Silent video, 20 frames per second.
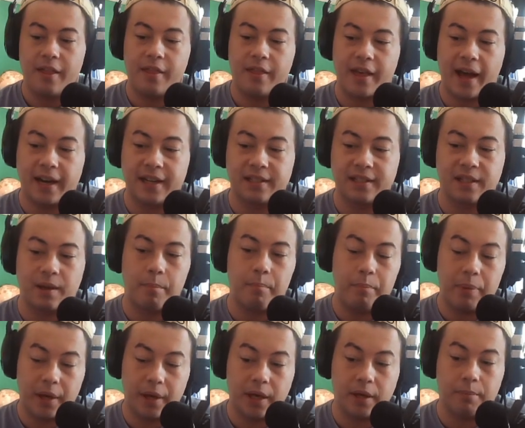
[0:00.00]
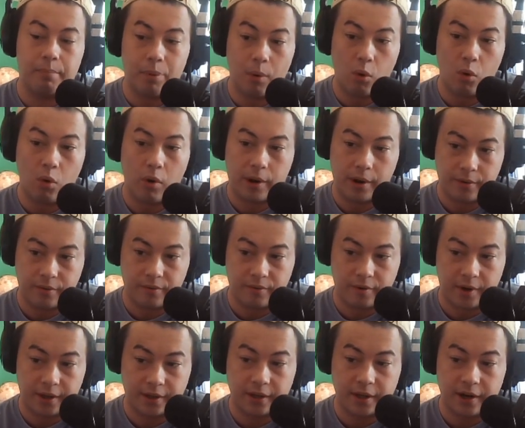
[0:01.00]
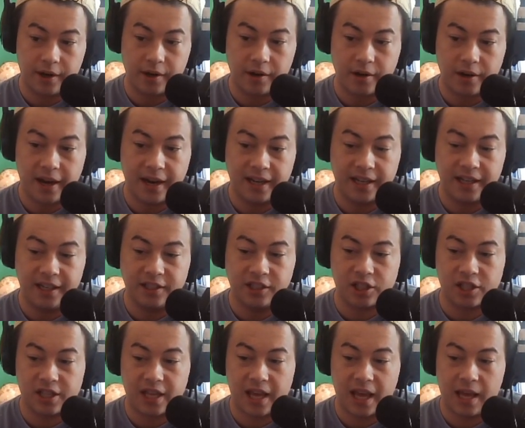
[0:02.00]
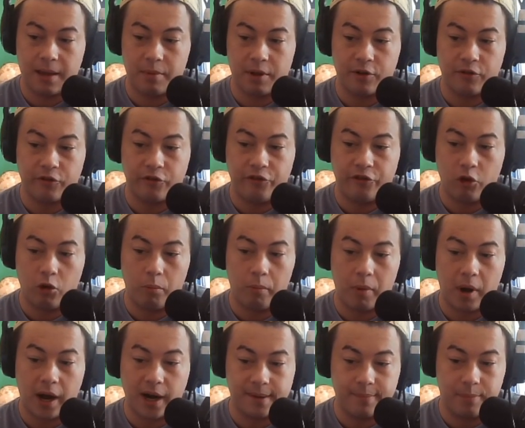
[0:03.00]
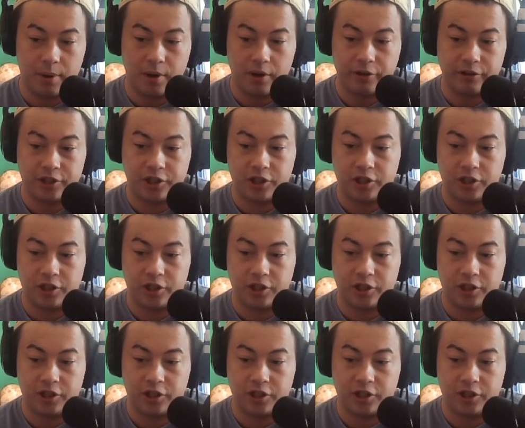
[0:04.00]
That is a big boy right there, and he just came in full body punch.